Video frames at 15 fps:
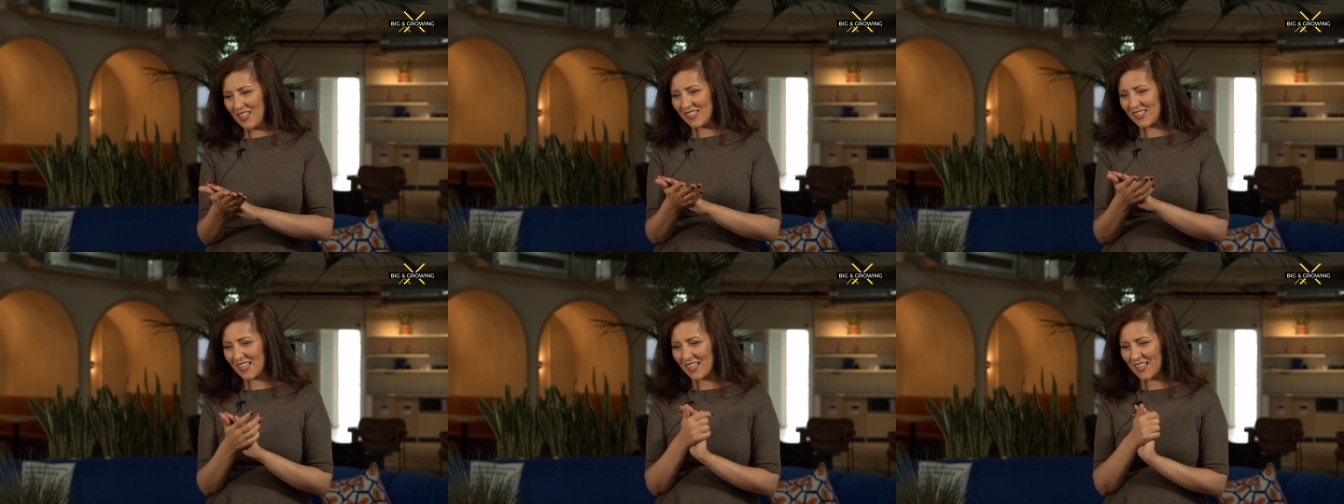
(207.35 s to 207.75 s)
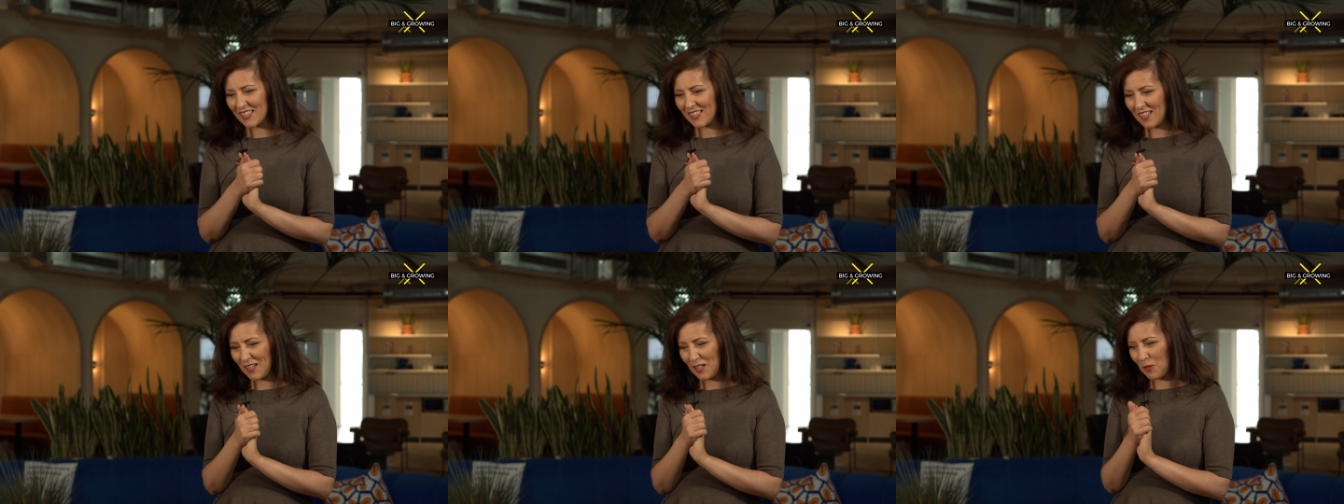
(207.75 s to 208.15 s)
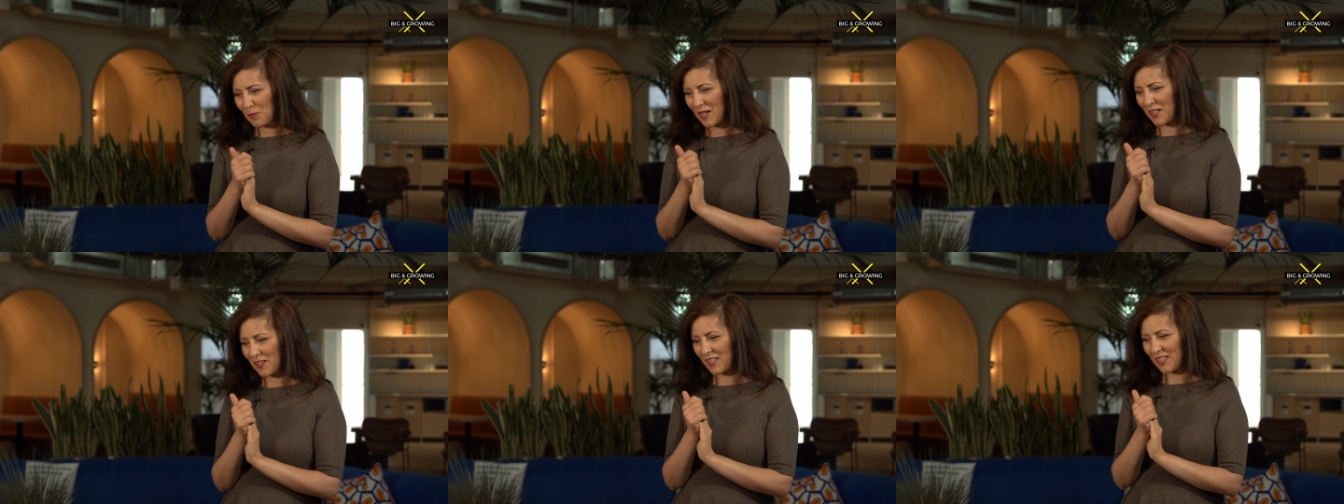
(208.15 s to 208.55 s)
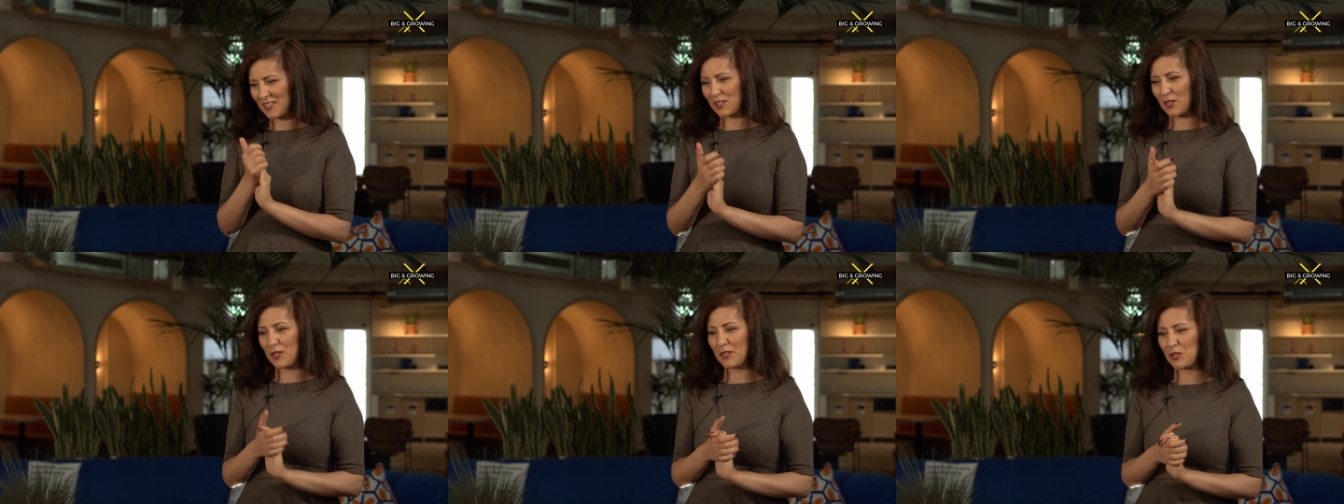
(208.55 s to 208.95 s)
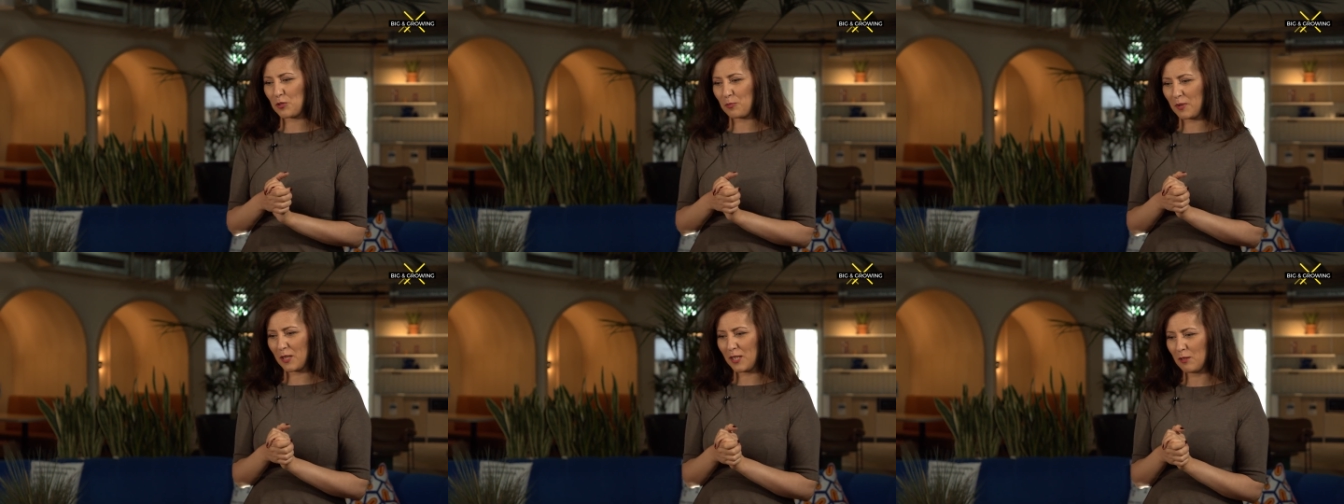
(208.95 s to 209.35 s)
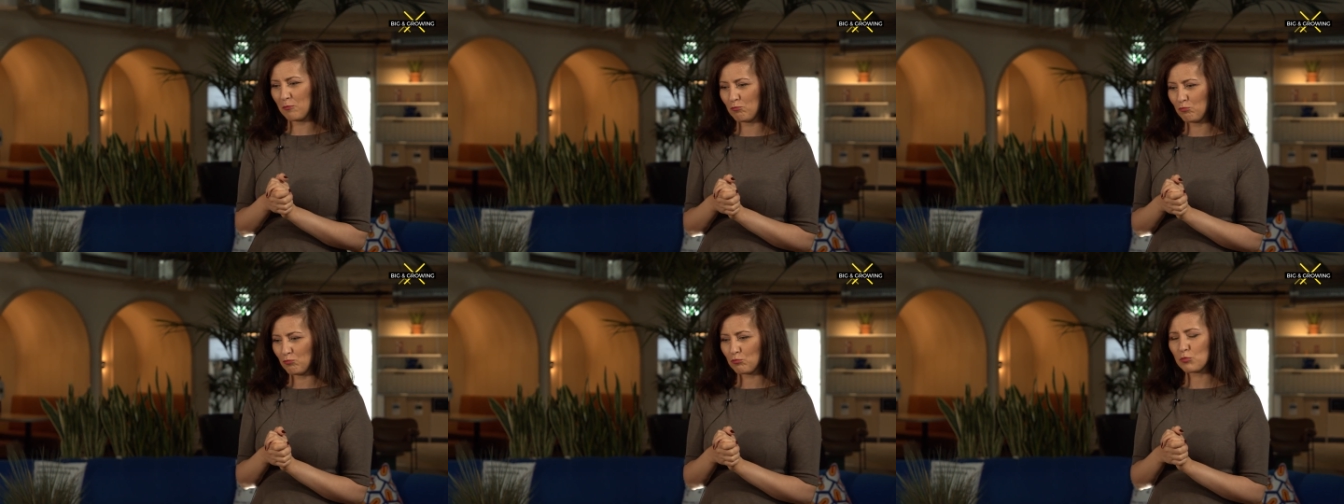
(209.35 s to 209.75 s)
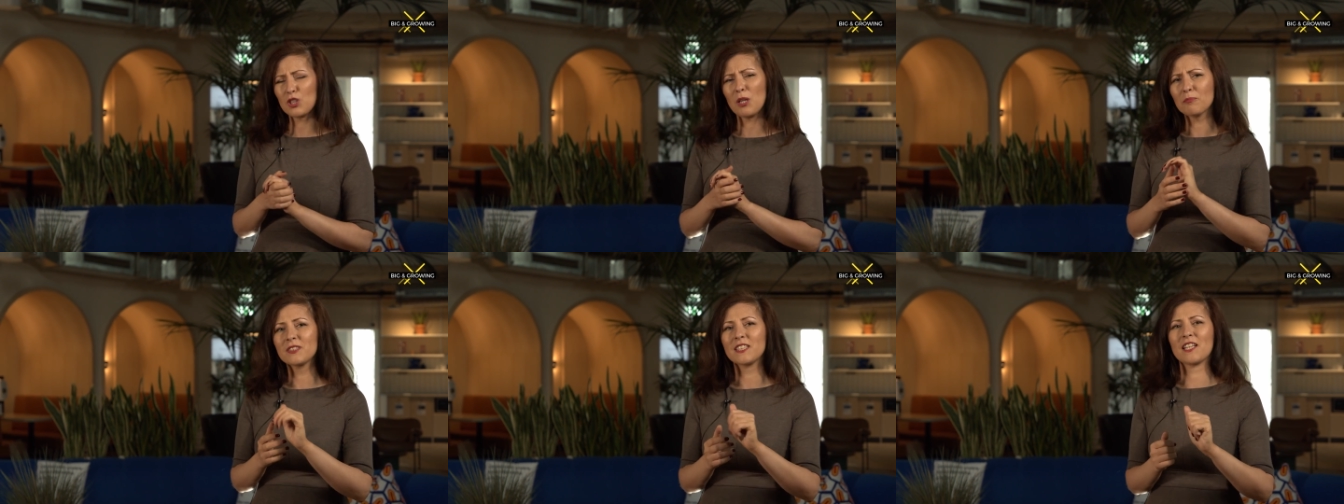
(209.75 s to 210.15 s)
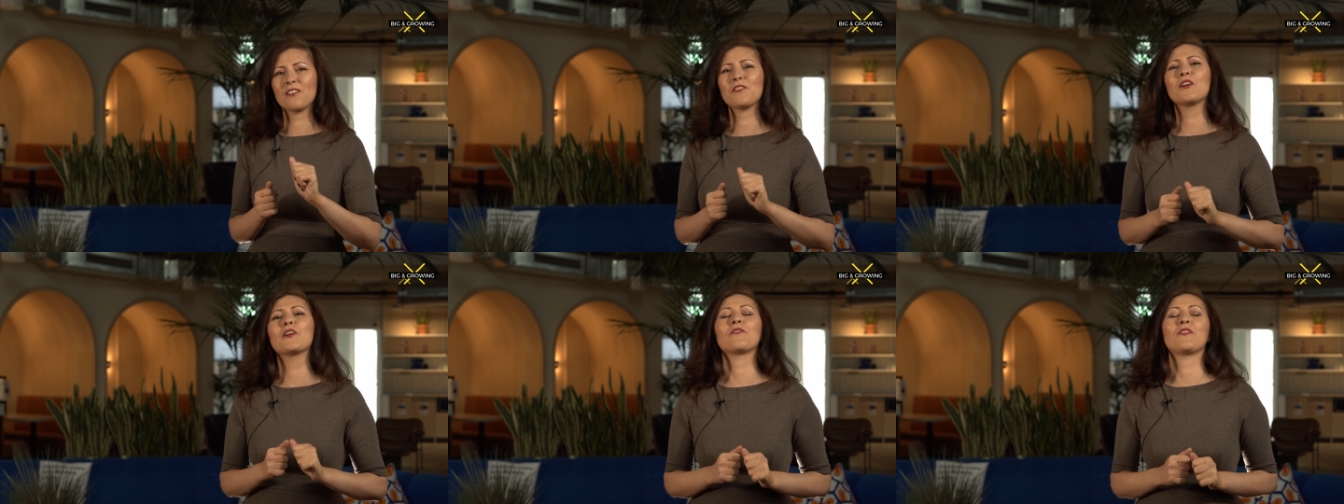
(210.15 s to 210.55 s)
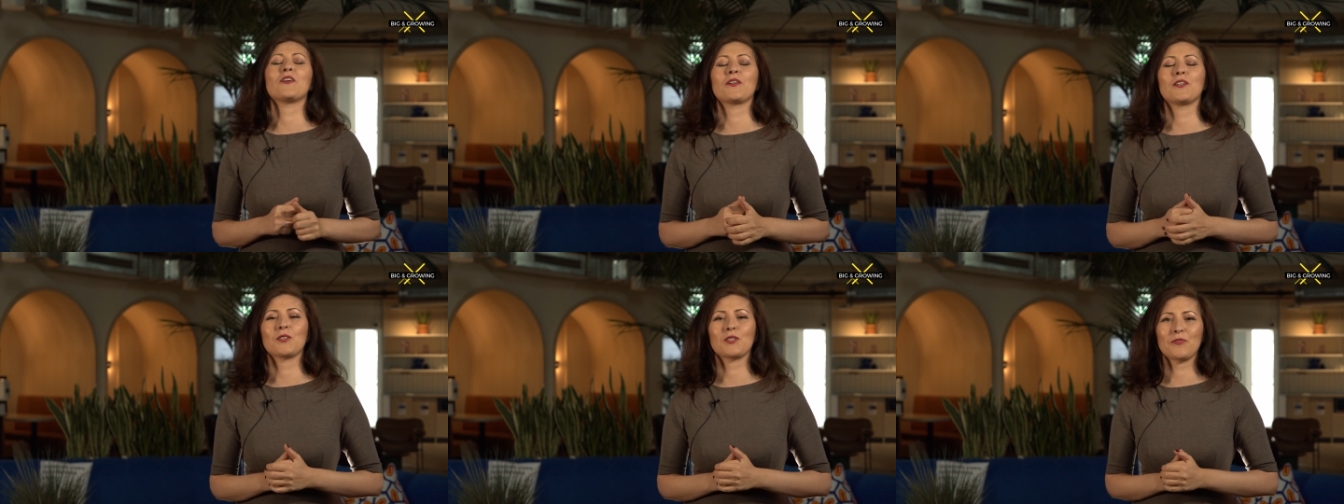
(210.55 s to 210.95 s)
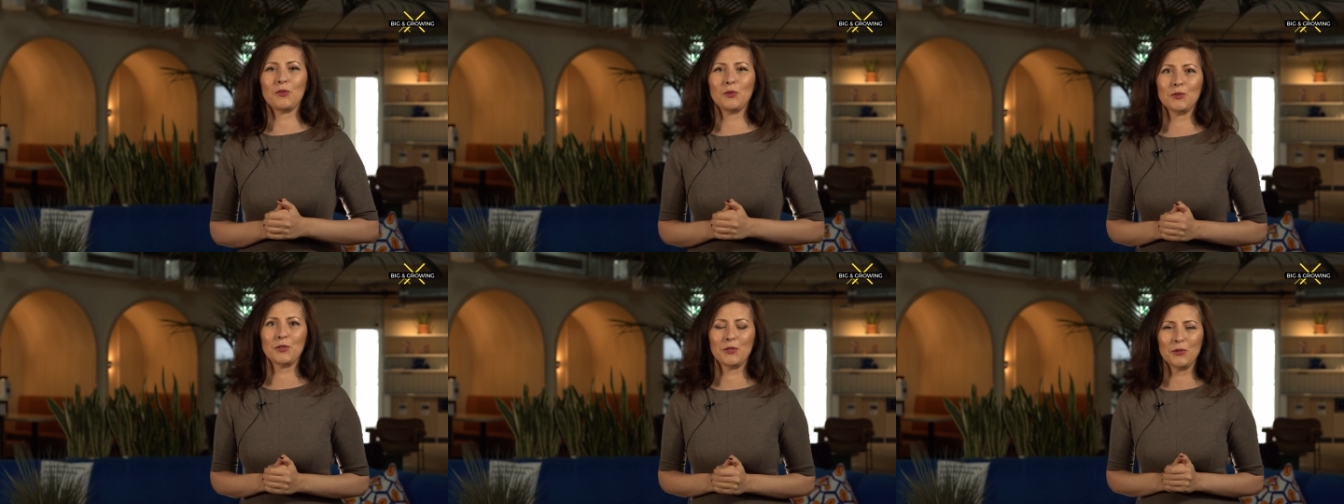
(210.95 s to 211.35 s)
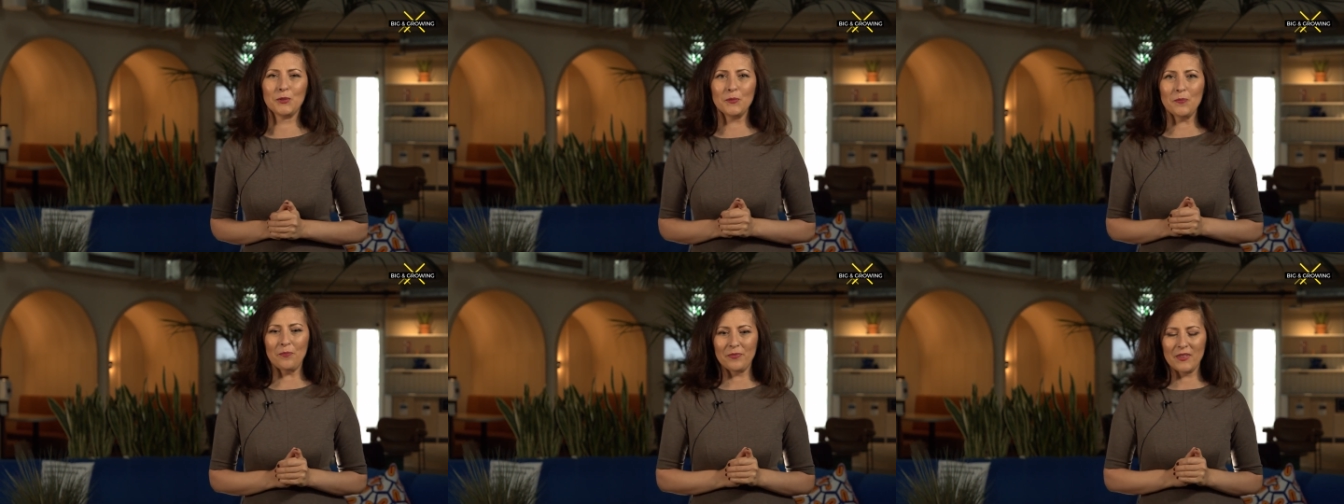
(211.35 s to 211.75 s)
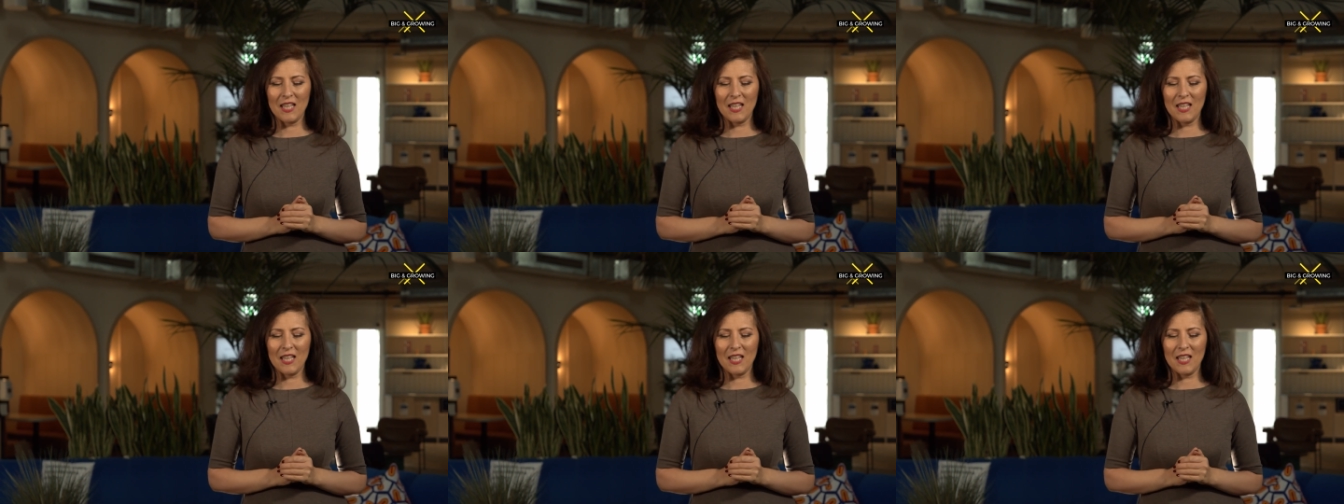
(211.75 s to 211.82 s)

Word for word: that um, I think it's going to be someday very, very useful to you